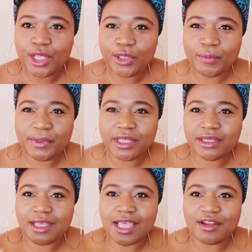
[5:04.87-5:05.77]
you pick
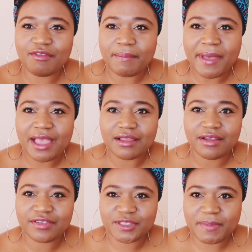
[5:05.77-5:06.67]
another pack
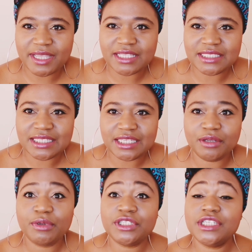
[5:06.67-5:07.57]
of spaghetti,
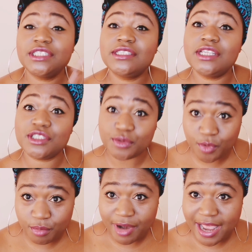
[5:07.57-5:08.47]
which is the
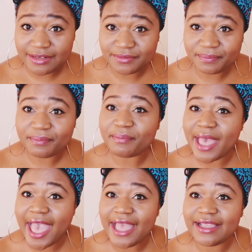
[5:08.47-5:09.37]
store brand
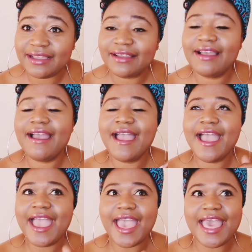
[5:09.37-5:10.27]
pack,
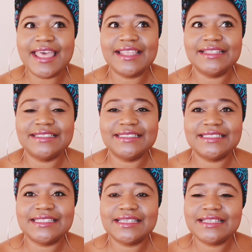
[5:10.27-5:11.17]

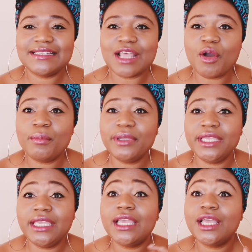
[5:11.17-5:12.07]
and that will
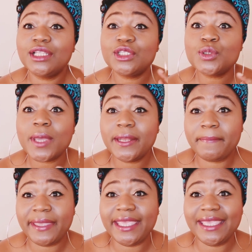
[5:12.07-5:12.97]
be
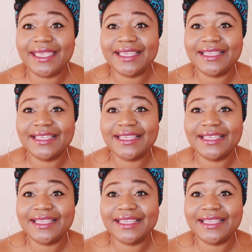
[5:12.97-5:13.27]
20p.